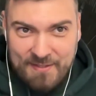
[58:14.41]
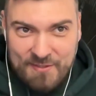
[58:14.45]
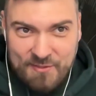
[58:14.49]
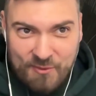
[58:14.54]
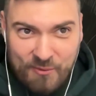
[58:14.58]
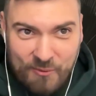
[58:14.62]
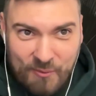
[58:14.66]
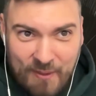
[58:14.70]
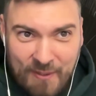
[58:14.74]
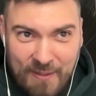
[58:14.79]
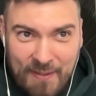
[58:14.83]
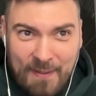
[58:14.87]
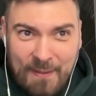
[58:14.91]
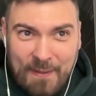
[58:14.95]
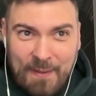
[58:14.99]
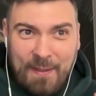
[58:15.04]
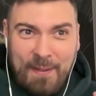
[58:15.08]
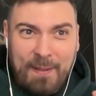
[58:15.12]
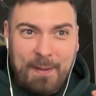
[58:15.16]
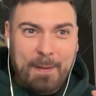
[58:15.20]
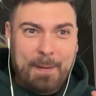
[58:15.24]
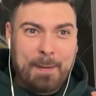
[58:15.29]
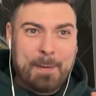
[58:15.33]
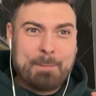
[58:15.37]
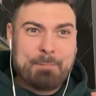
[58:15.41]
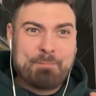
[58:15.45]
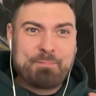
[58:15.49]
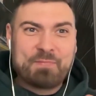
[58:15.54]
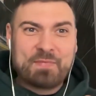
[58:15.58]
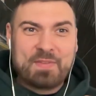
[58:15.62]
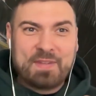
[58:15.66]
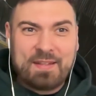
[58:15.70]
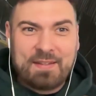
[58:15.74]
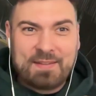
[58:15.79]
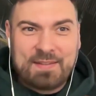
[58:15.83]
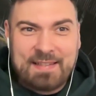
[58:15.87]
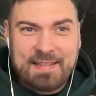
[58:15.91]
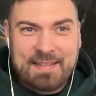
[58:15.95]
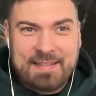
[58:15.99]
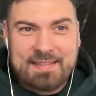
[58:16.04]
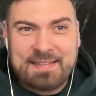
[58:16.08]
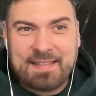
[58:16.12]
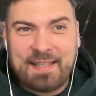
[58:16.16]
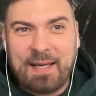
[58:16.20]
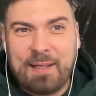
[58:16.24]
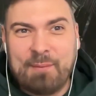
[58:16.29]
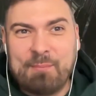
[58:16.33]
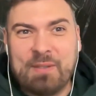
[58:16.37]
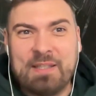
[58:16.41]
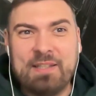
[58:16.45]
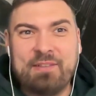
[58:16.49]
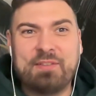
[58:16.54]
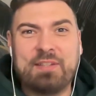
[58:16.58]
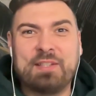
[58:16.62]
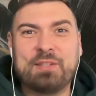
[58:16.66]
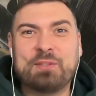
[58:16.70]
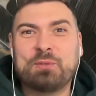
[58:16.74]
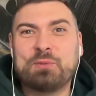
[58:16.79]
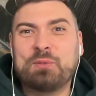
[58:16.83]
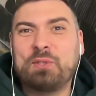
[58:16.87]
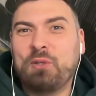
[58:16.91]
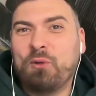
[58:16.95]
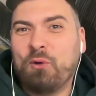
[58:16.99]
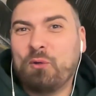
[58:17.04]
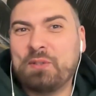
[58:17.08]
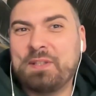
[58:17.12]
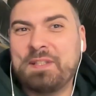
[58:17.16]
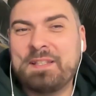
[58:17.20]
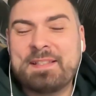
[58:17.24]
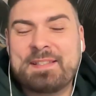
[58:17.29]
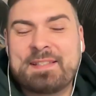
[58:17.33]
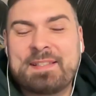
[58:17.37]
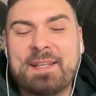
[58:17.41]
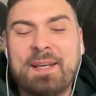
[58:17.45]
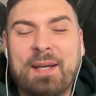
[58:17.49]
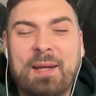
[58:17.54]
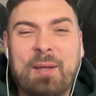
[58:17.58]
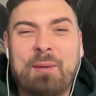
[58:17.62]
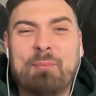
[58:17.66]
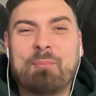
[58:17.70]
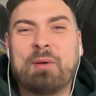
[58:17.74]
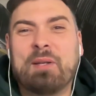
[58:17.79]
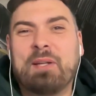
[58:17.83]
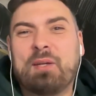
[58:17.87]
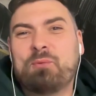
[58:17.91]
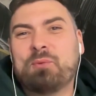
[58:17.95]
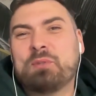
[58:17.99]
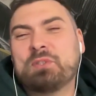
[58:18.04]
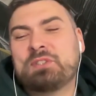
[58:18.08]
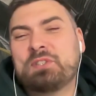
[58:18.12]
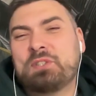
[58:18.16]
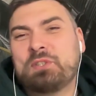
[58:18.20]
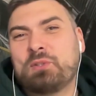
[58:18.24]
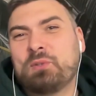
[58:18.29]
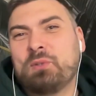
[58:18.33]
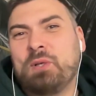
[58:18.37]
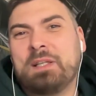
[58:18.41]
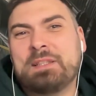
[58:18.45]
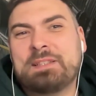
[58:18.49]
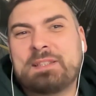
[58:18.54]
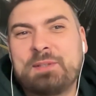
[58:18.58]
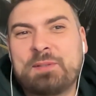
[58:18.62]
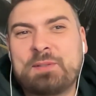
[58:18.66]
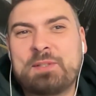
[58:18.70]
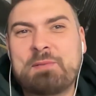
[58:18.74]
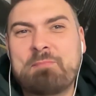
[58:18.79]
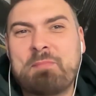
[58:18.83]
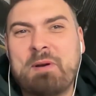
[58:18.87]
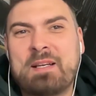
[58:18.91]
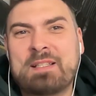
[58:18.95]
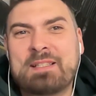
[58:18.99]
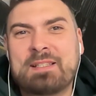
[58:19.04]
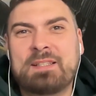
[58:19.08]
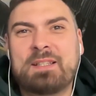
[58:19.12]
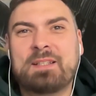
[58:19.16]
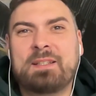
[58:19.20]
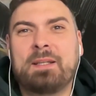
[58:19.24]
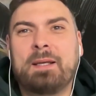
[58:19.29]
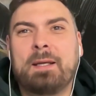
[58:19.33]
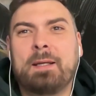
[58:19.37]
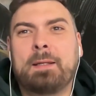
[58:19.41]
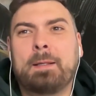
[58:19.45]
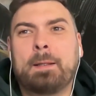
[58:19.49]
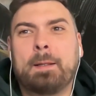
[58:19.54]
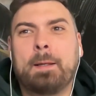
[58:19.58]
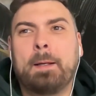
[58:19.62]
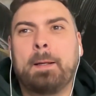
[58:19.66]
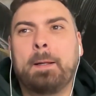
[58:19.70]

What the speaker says: So this I'm leaving to the audience, but I wanted to ask you, Sebastian, like